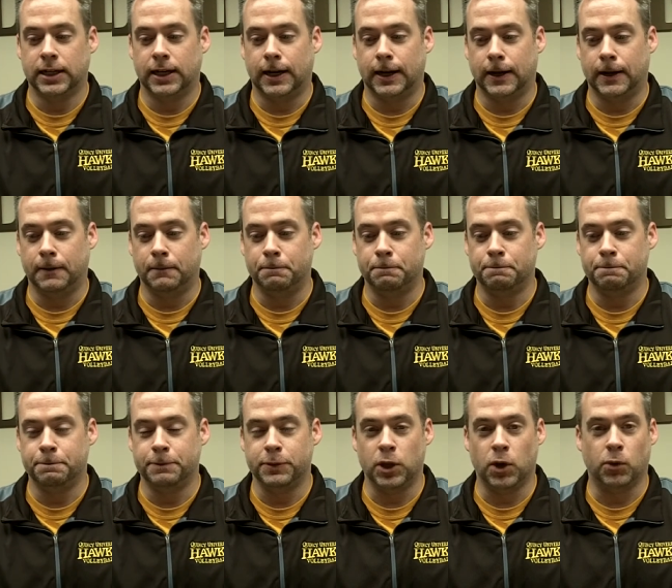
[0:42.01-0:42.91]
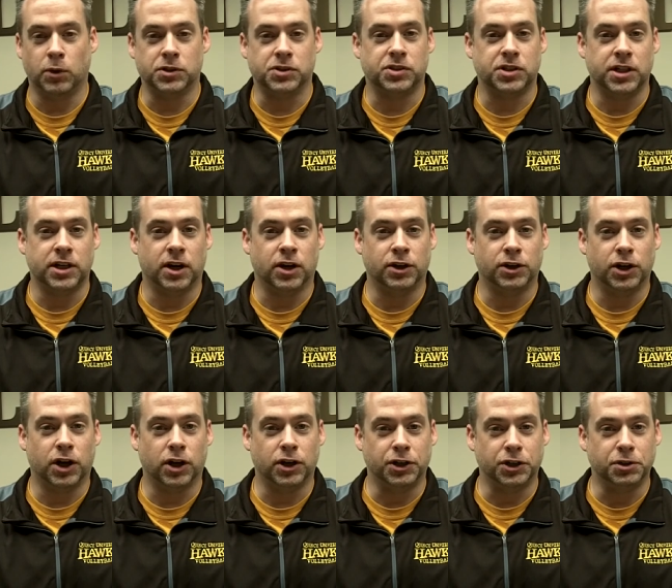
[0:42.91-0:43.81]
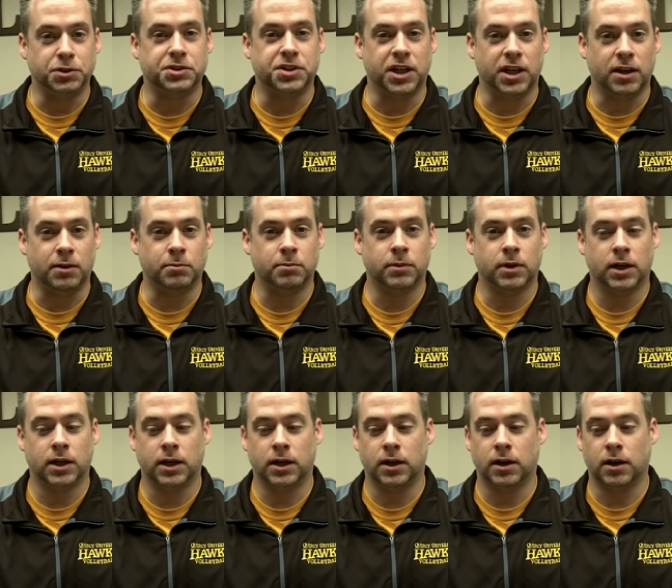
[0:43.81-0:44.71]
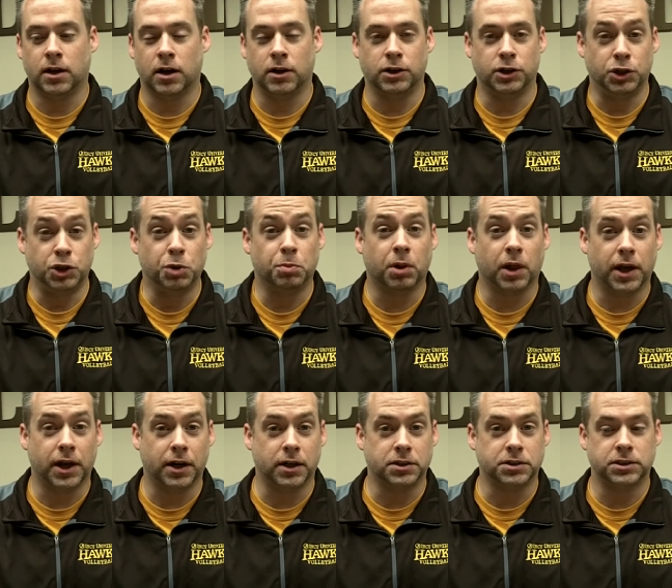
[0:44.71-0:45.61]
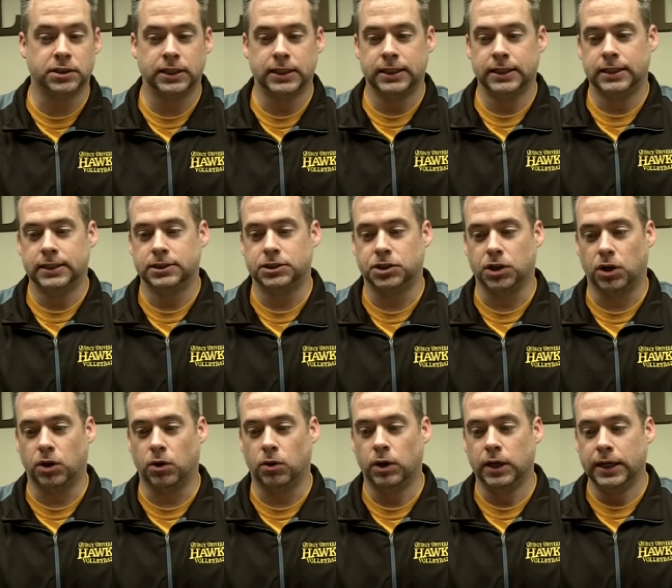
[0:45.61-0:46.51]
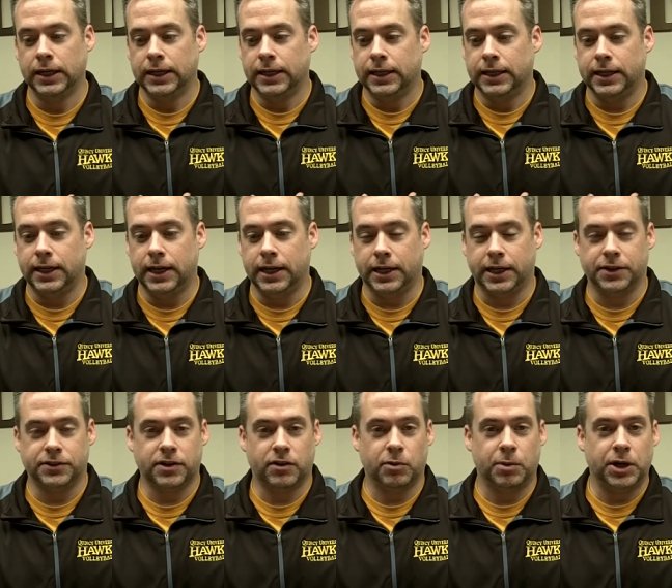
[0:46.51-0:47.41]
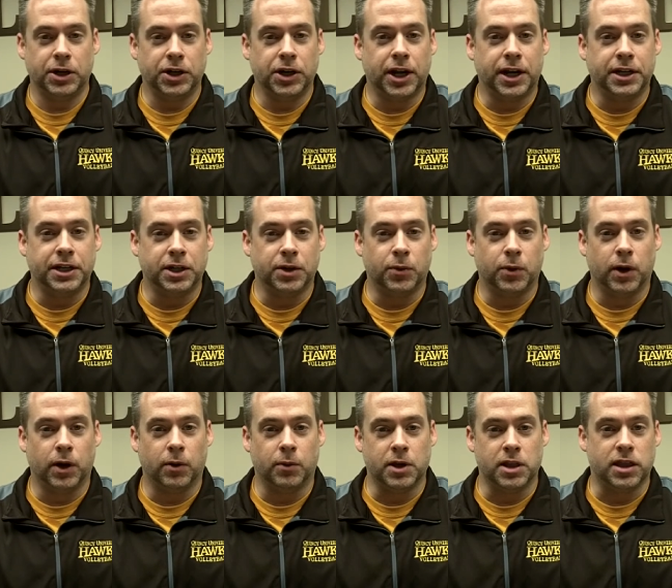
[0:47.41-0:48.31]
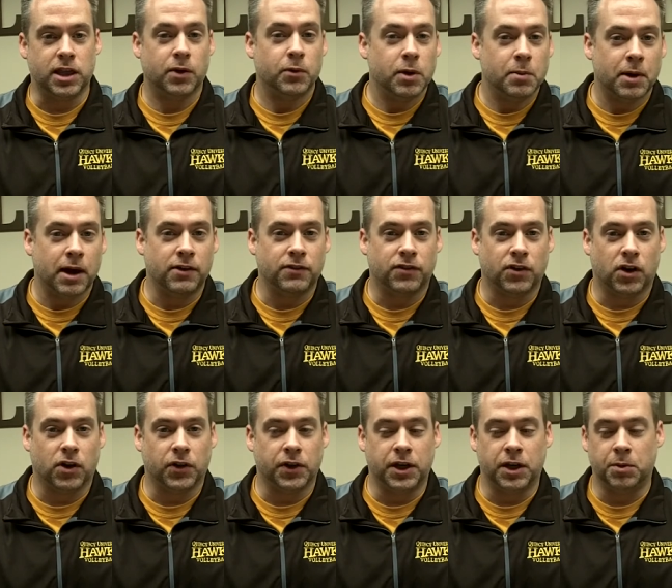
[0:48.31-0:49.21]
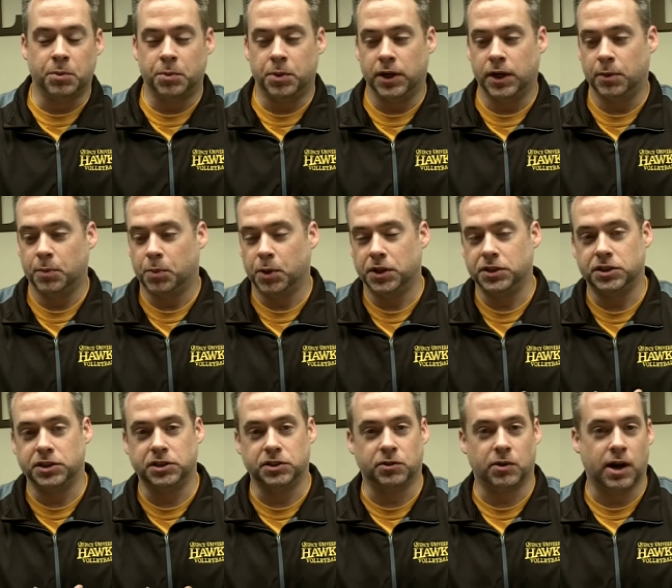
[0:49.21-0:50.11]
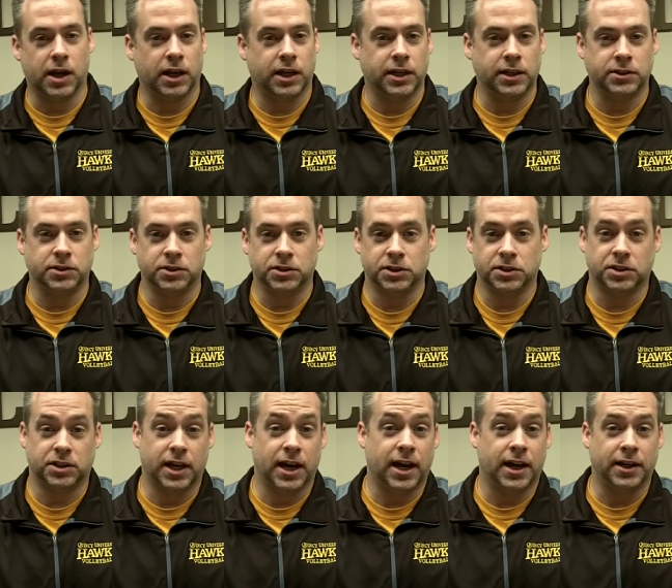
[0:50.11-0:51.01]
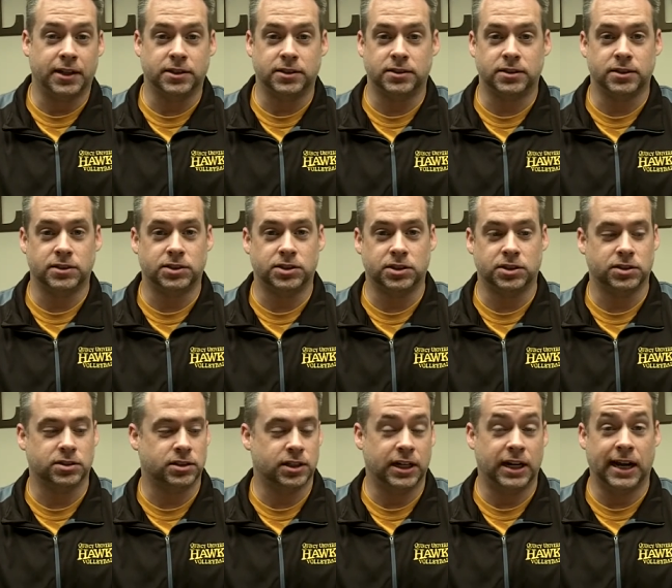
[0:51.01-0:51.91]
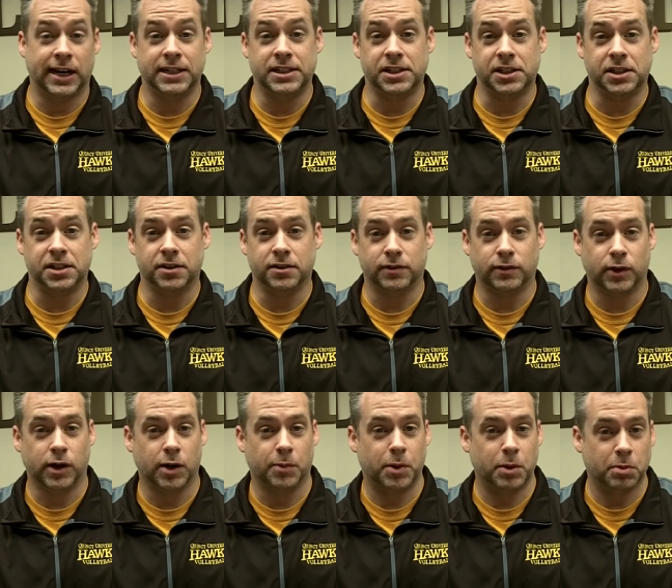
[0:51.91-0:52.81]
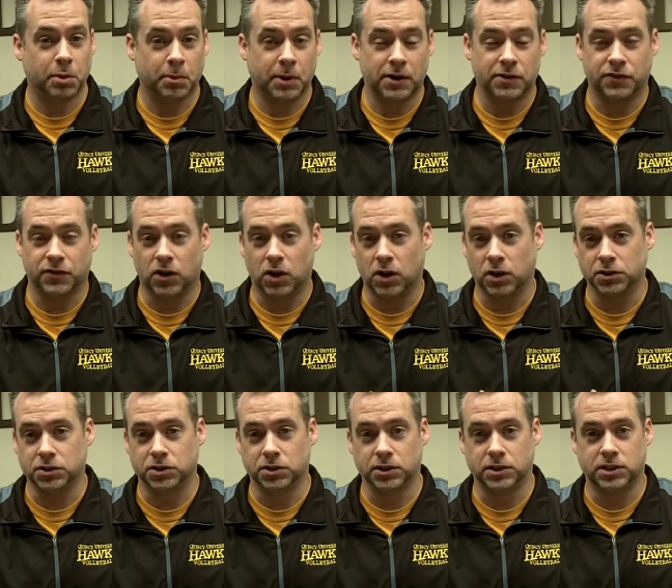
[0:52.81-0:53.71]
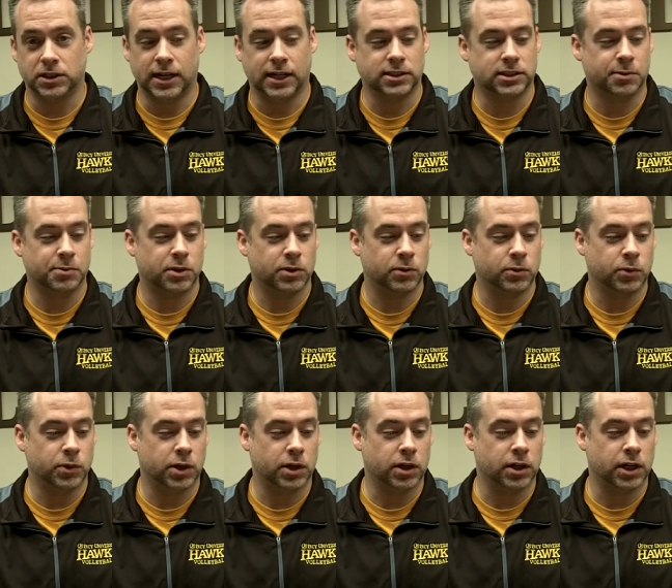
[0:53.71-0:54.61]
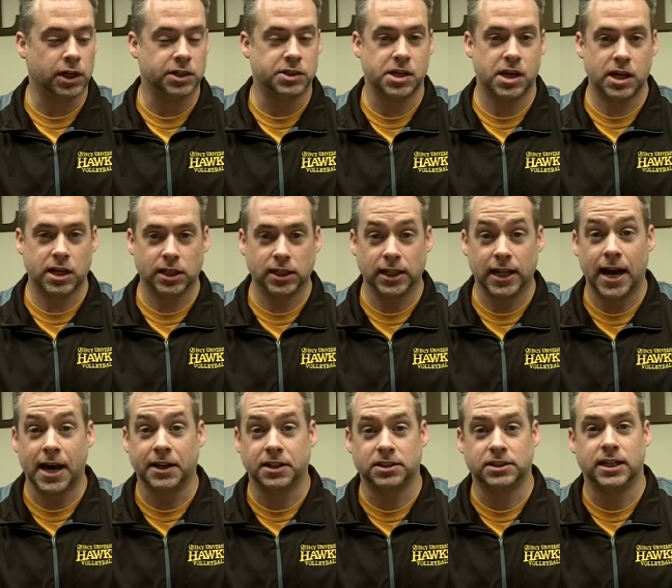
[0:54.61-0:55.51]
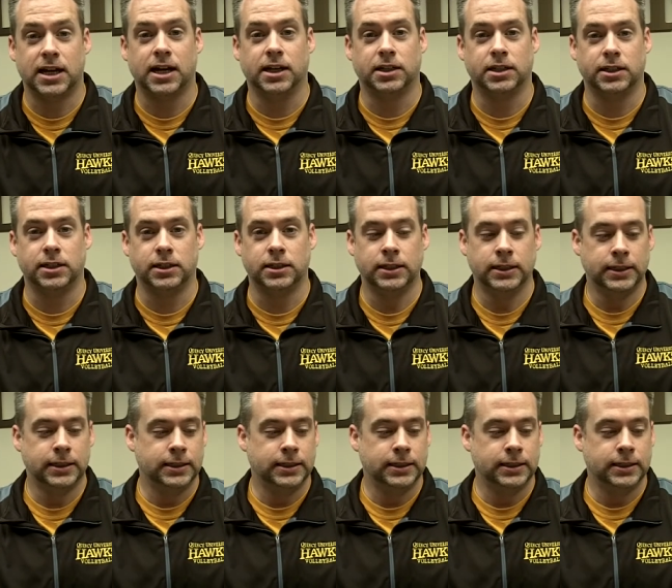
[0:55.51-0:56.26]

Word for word: Um, no one's seen our, our new team, uh, our new players. So it, it, gives everybody a good idea where we think we might fall in, but preseason rankings are just that. It's, it's just an idea of where people might fall. So it's not something we're going to take a lot of stock in.